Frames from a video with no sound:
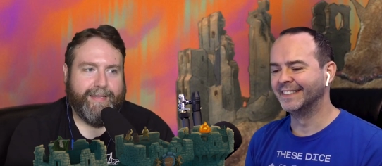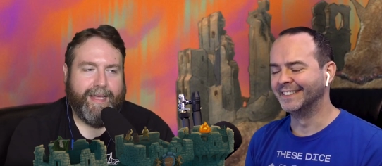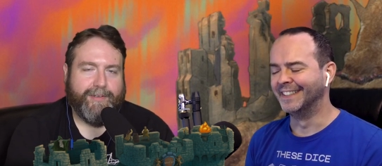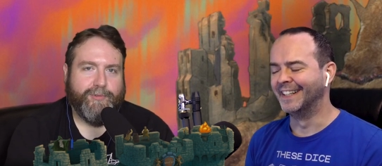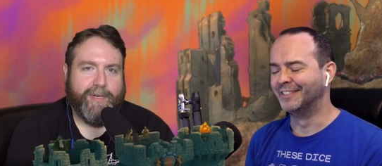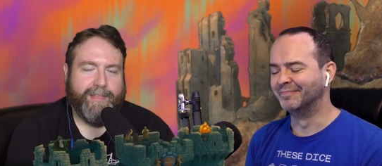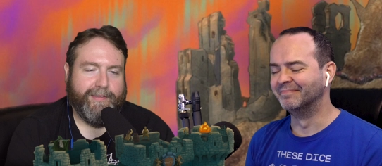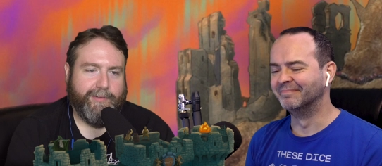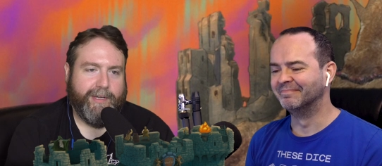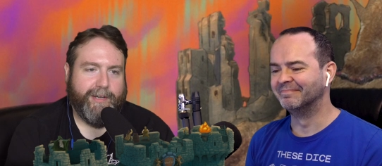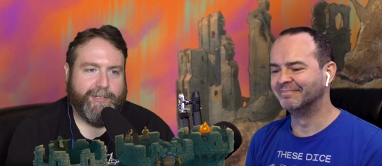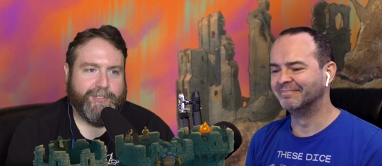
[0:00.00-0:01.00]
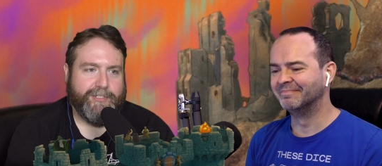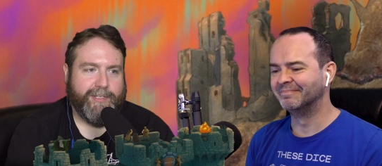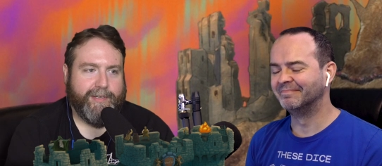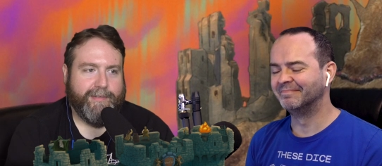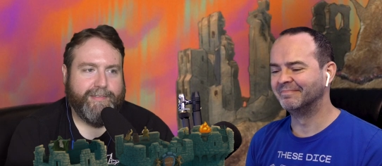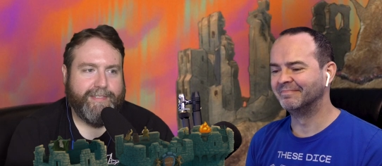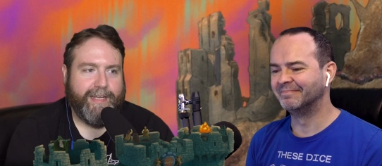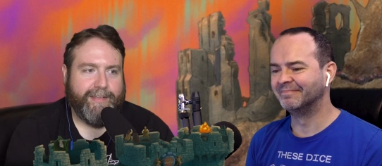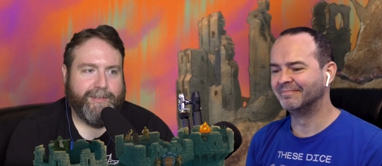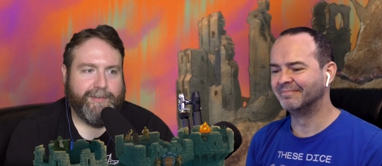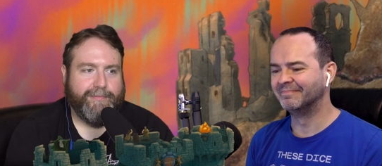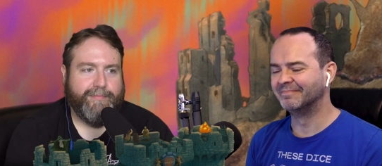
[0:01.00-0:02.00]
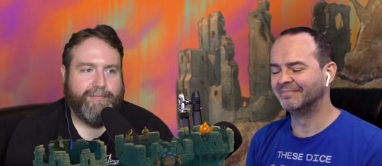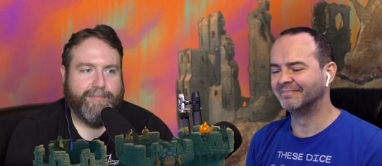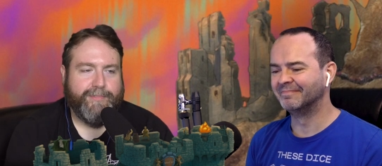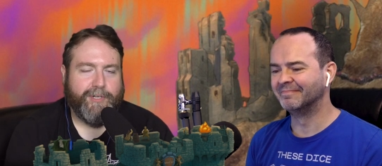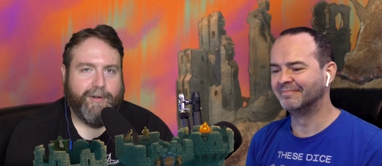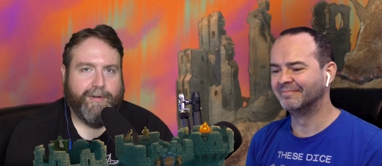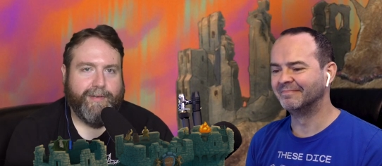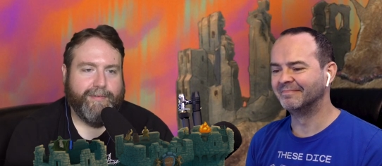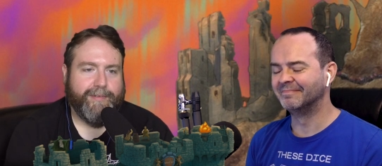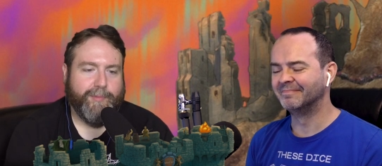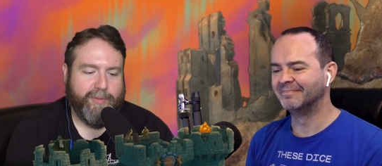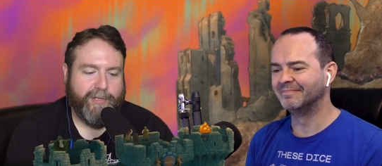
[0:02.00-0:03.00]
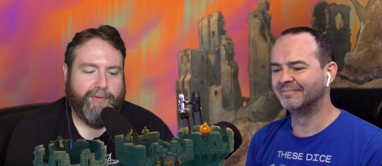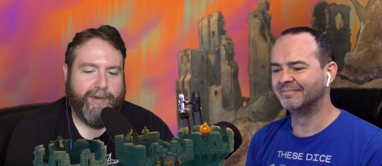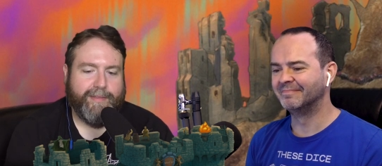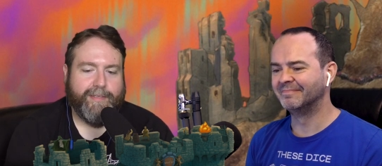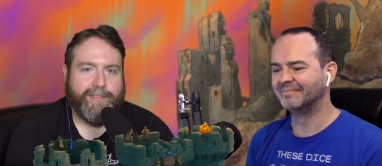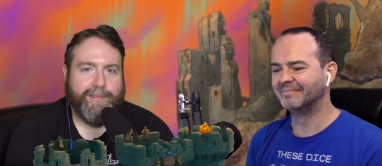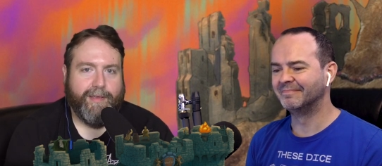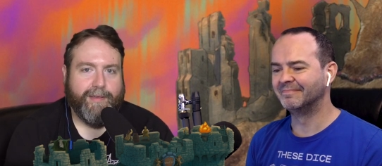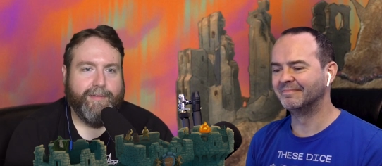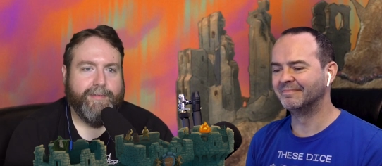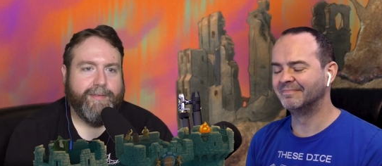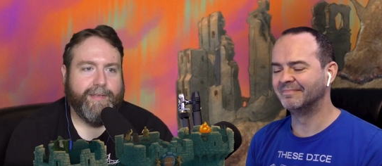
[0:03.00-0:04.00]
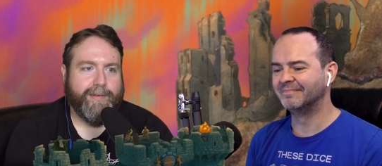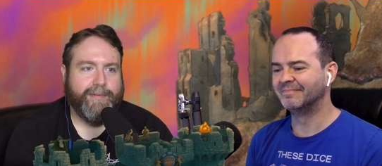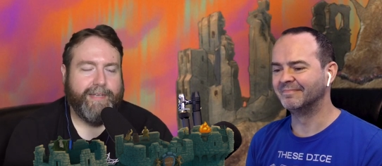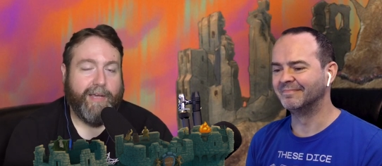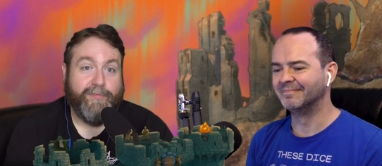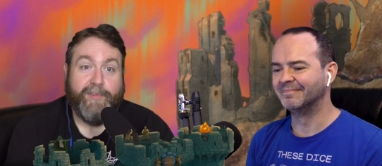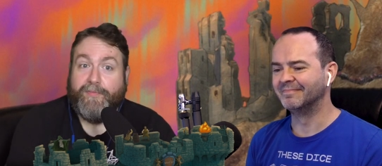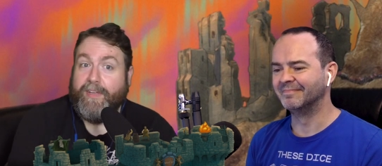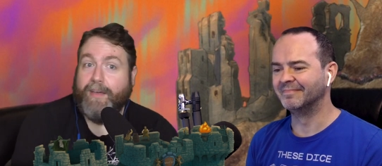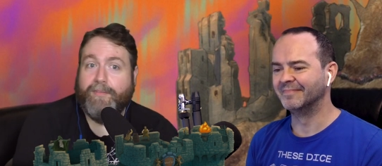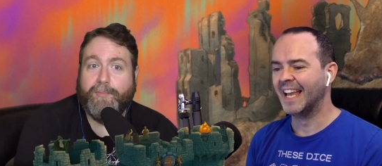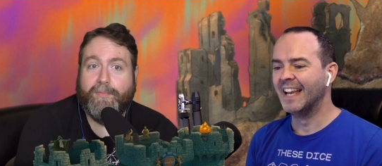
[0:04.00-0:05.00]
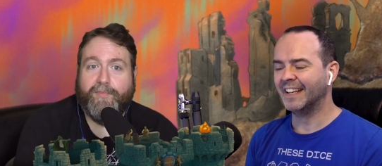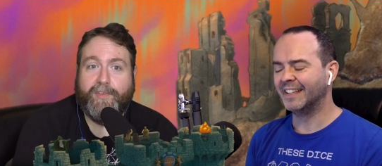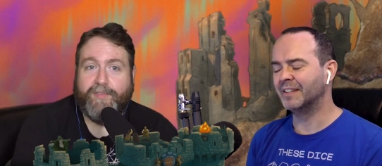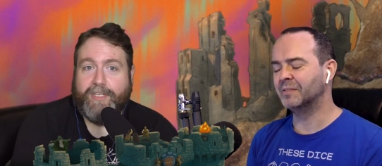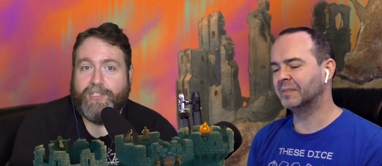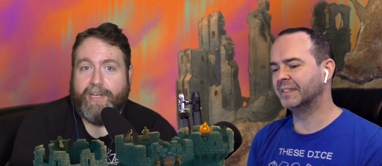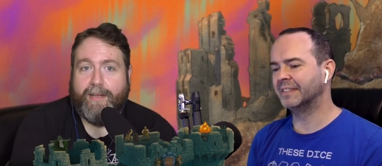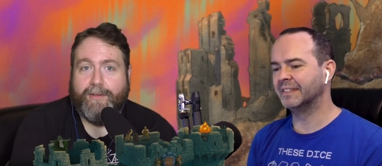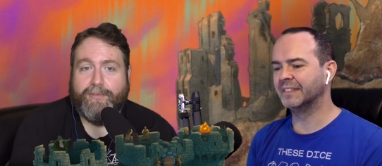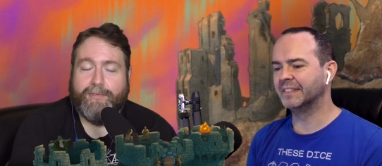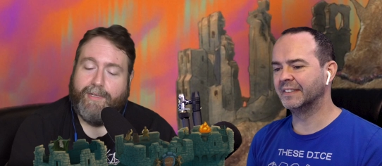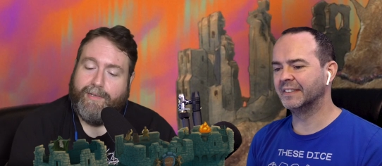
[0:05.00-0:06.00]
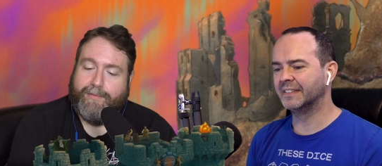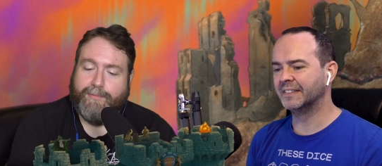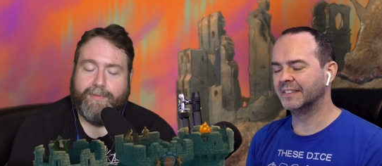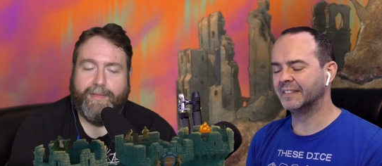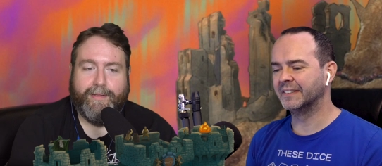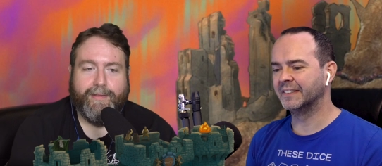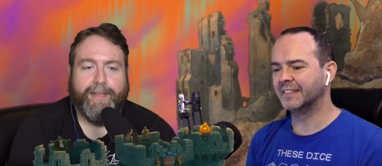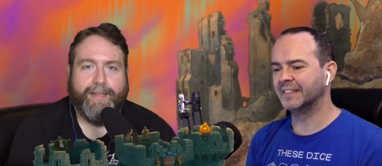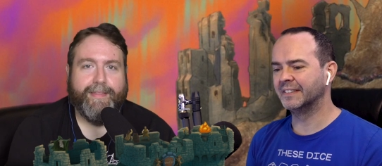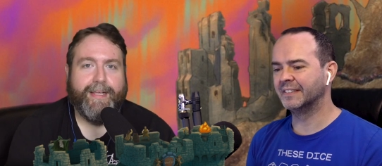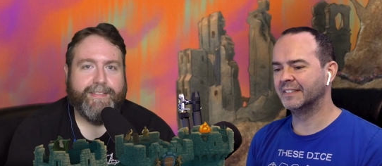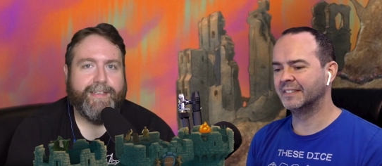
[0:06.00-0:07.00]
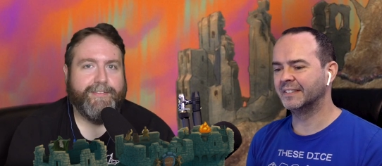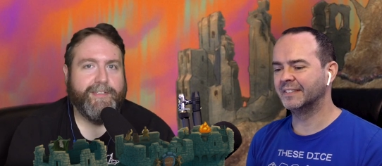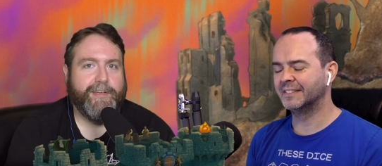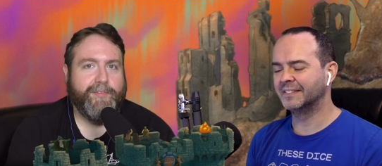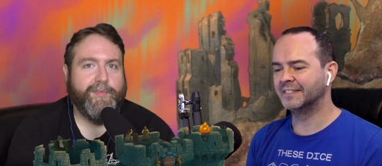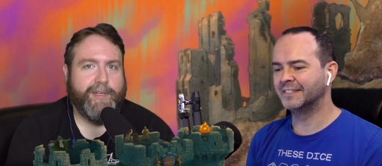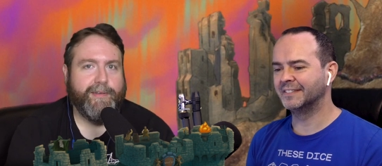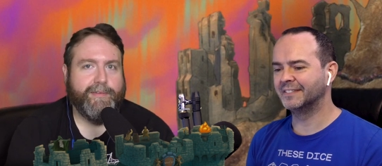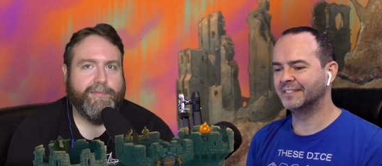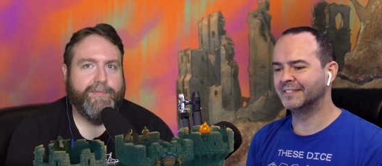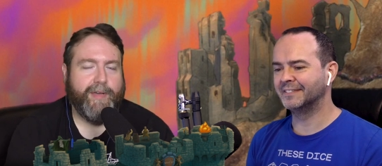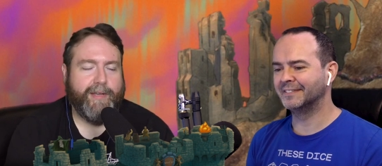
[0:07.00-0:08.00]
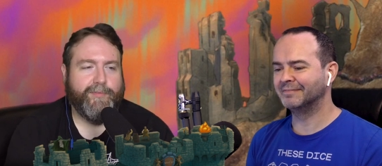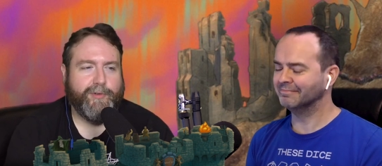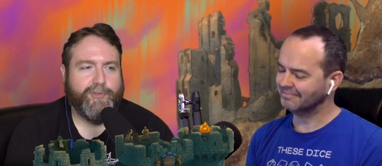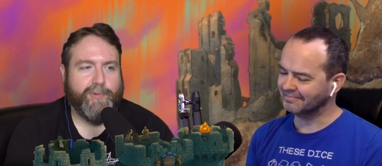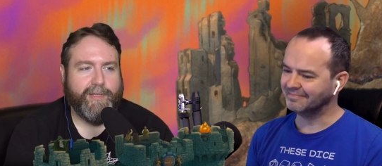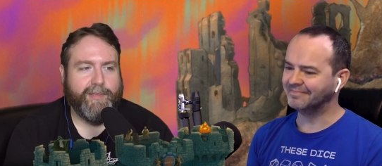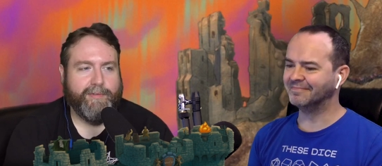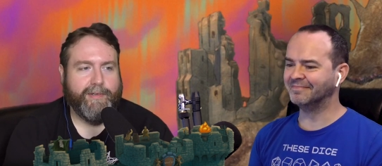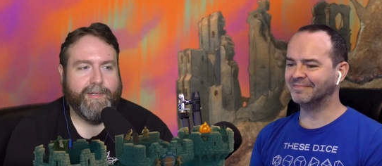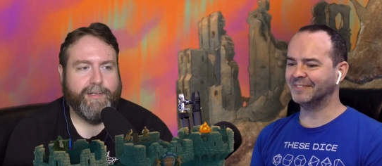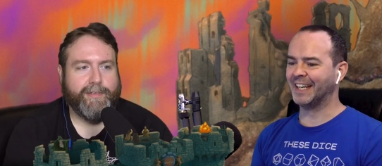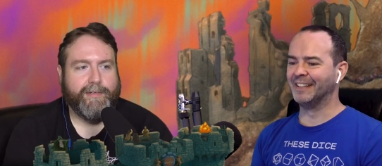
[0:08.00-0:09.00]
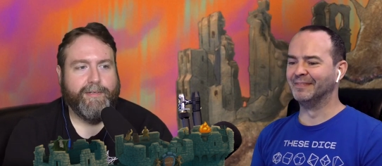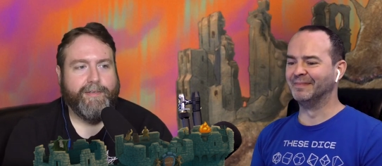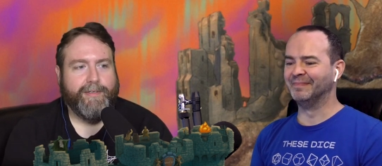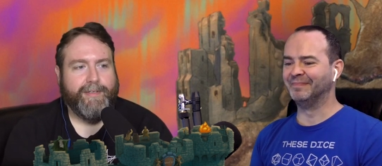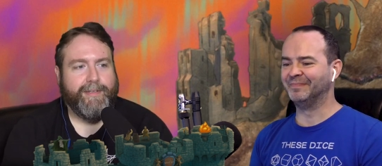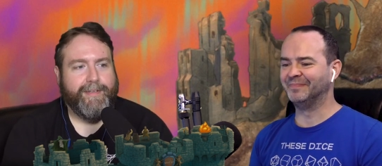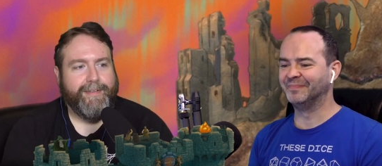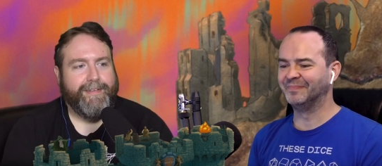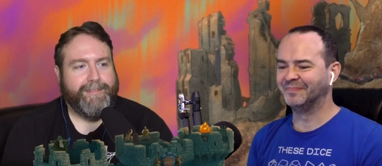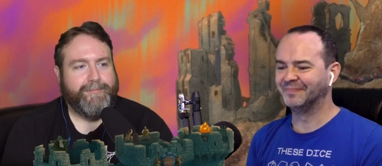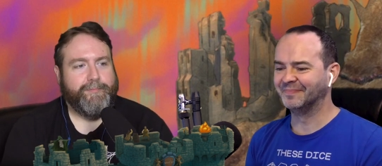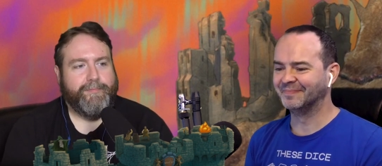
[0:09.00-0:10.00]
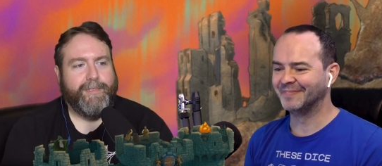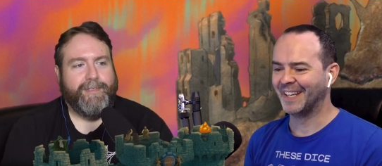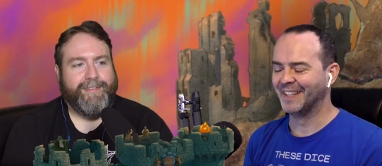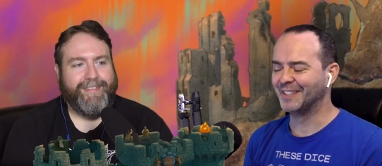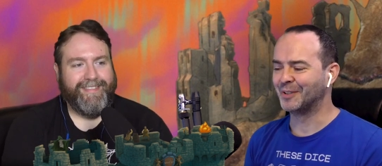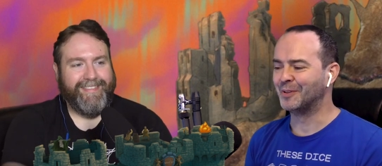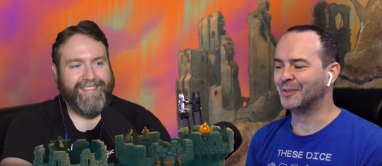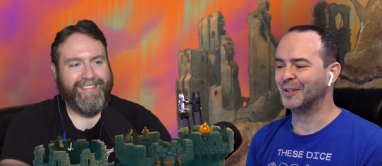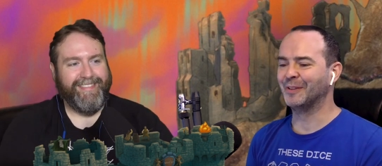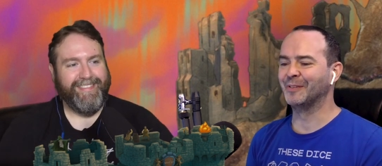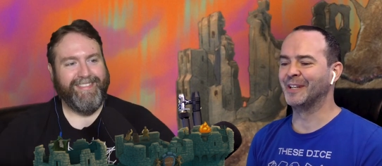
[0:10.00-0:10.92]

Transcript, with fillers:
Speaker 1: that twenty-level yeah. character is going to take their turn and obliterate this thing. You know, now fifty of them, fifty shadows. Uh, well, no, that sounds like a fun fight for a twenty-level character. Yeah. Yeah, that's a
Speaker 2: whole other